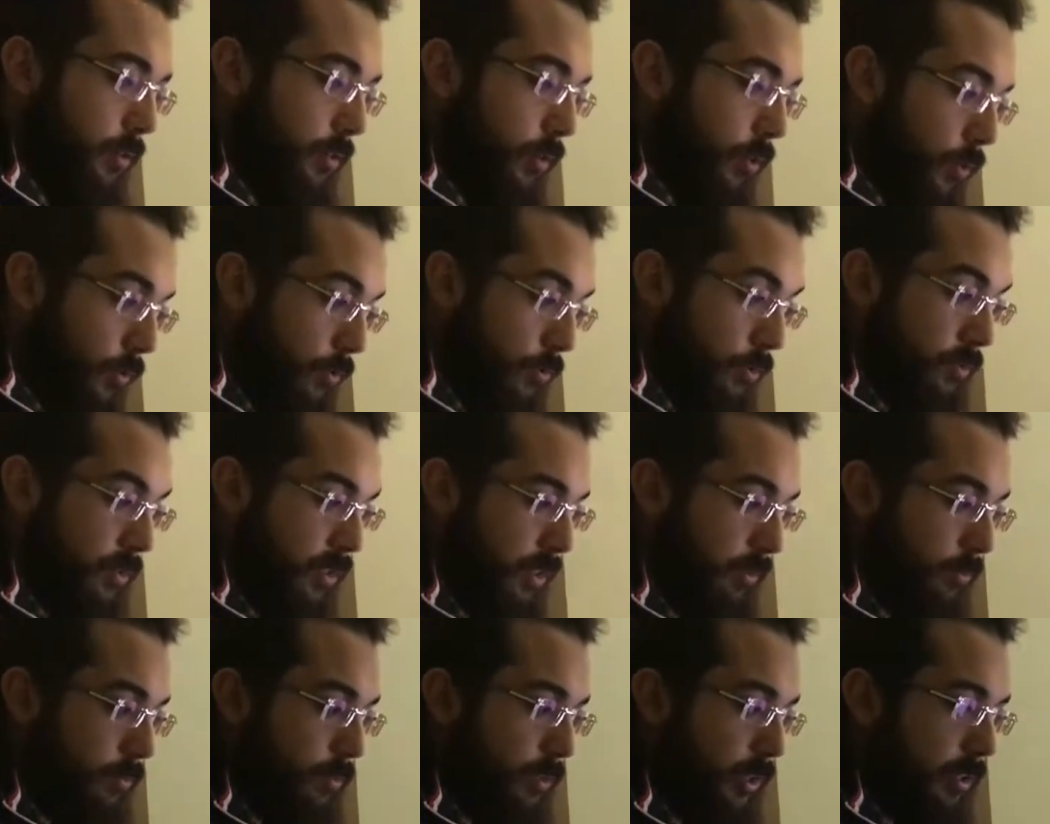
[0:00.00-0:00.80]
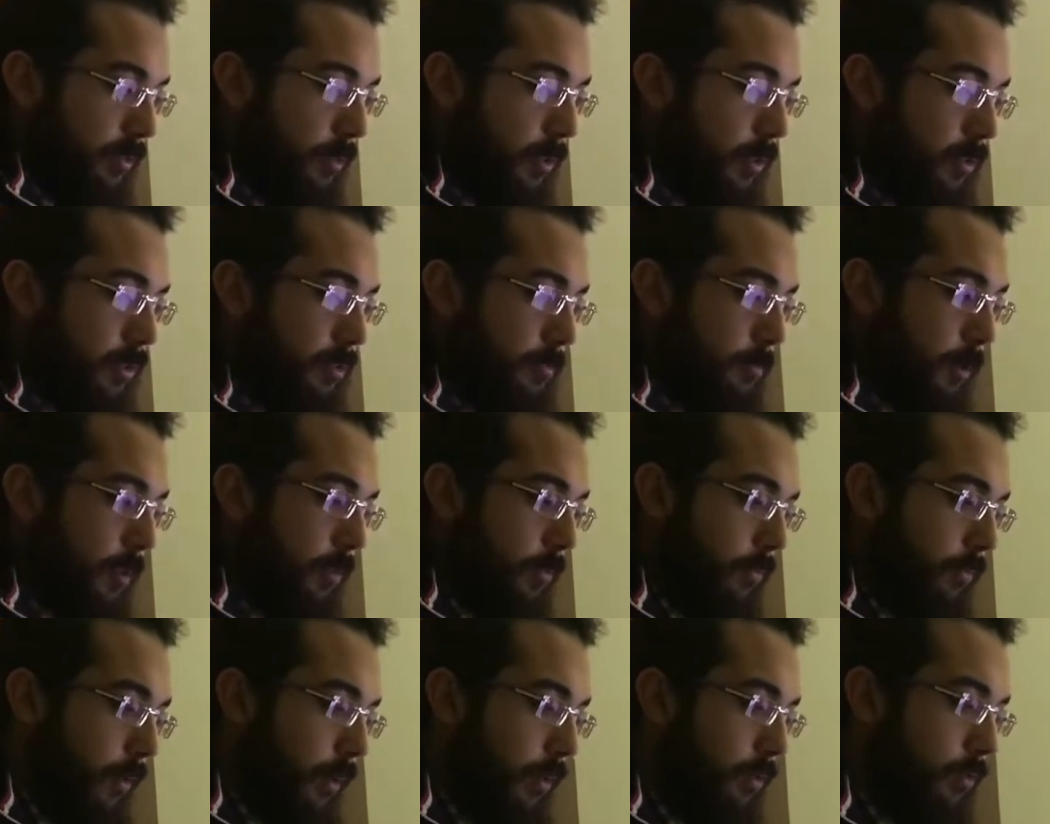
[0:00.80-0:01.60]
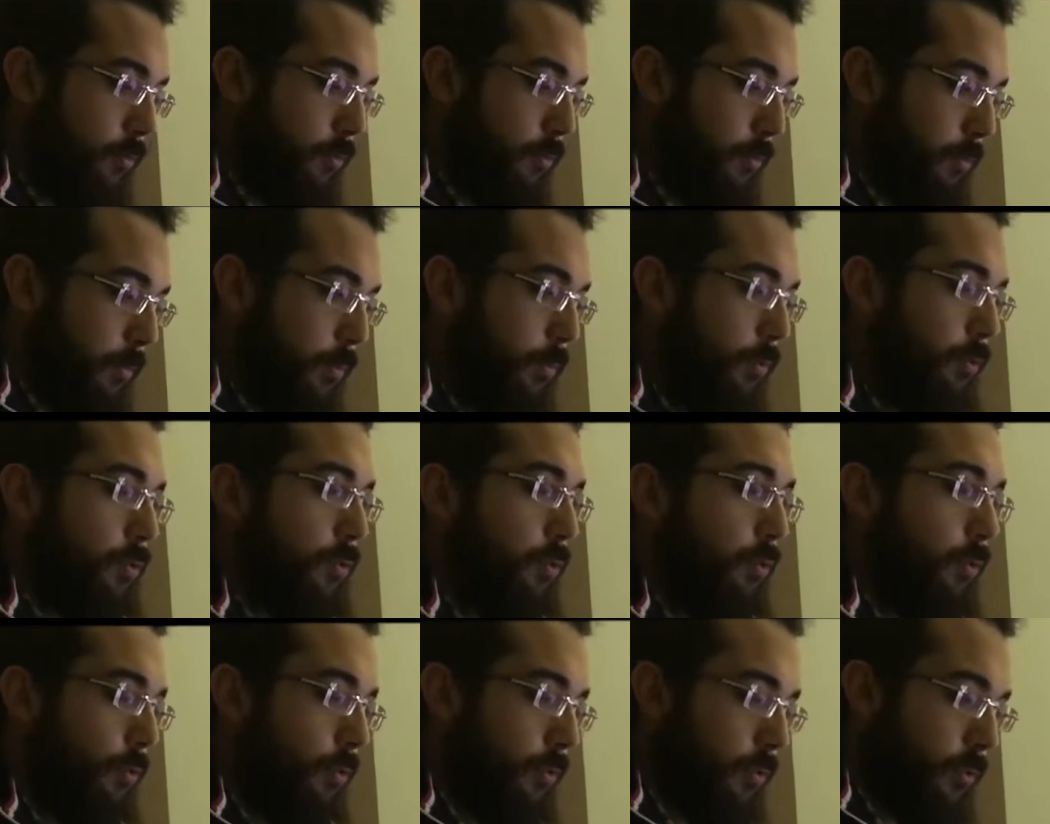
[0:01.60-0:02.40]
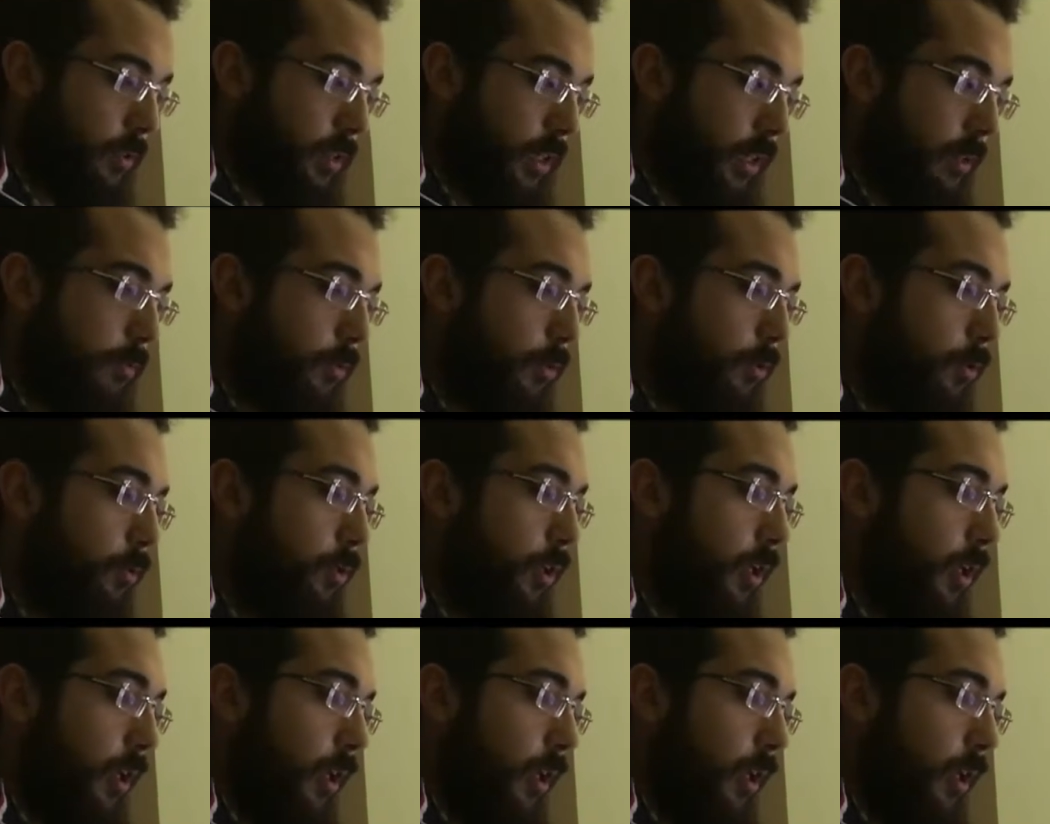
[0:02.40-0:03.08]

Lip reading: on the 7-segment display what you pushed on the keyboard,